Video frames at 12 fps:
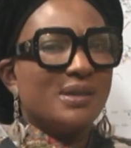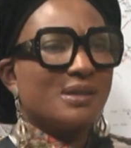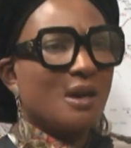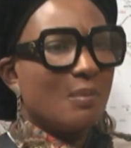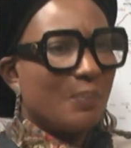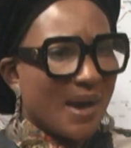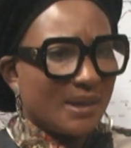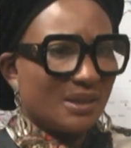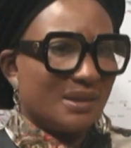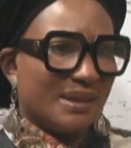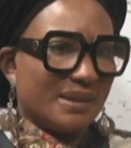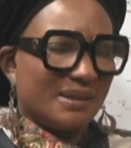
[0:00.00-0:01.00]

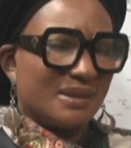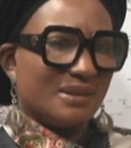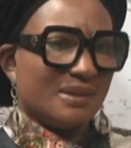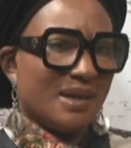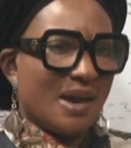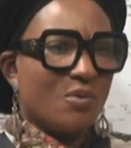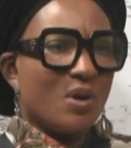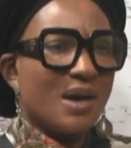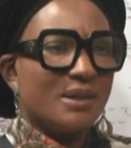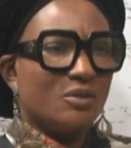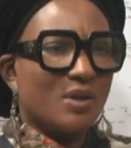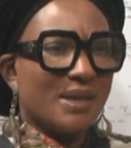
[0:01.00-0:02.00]
compassionate. And why
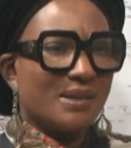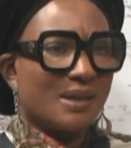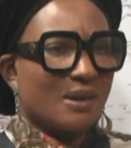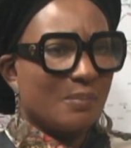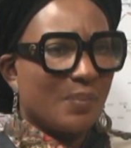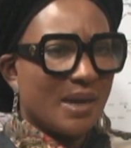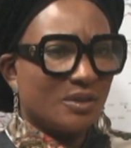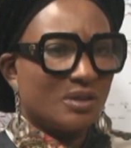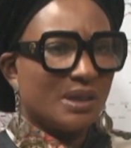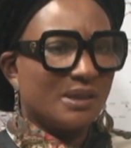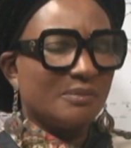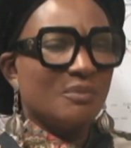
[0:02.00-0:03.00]
do I say compassionate?